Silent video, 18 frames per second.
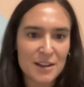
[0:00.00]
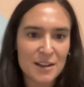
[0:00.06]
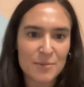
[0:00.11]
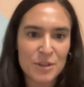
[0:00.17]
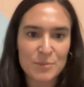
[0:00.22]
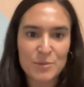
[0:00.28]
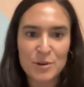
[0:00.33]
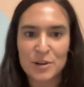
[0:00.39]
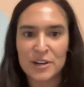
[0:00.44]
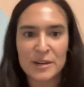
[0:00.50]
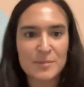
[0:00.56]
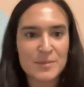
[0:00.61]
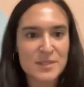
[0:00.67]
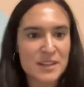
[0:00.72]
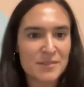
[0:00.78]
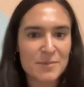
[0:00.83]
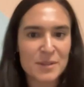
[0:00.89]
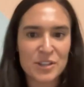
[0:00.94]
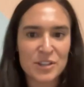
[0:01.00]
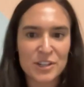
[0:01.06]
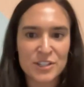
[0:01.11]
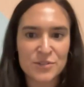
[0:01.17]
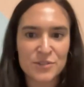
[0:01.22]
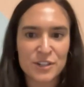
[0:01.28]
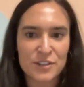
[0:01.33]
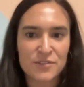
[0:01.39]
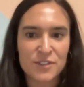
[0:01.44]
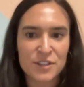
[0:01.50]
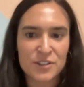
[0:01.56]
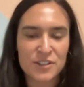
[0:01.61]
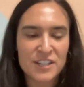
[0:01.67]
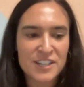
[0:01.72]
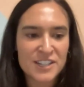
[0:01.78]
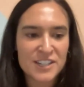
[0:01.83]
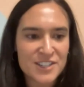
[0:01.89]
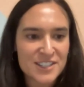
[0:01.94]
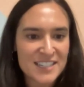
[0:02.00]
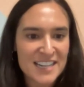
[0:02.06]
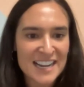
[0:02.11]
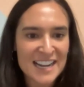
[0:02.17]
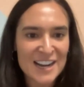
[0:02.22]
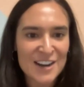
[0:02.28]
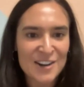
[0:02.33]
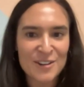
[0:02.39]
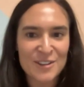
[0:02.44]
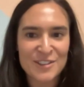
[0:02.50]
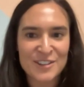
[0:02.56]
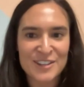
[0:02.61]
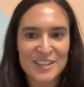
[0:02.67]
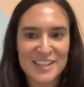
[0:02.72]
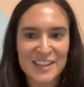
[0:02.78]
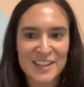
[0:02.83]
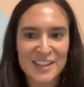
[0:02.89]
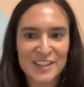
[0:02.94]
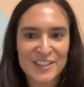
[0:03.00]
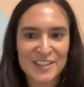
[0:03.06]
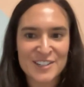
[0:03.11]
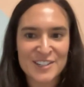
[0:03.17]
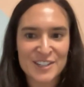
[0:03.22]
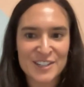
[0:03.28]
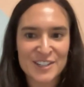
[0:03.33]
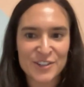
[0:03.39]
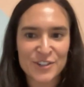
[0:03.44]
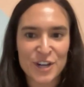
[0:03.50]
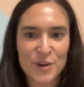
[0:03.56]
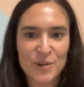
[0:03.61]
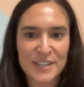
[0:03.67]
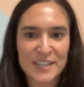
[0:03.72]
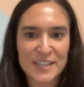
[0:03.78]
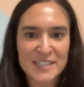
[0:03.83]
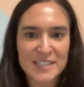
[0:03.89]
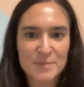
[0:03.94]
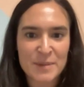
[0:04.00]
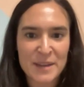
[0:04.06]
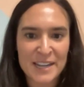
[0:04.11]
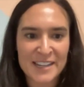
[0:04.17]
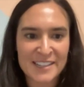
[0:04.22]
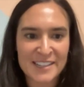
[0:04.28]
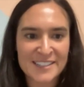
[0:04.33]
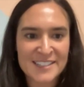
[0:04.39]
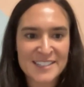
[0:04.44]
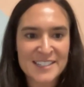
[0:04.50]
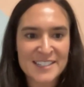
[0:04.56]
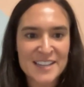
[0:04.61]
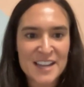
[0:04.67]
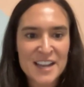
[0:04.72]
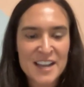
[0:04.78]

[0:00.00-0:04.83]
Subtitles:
Their programs have been launched for a few years now, and they're eager to grow and expand.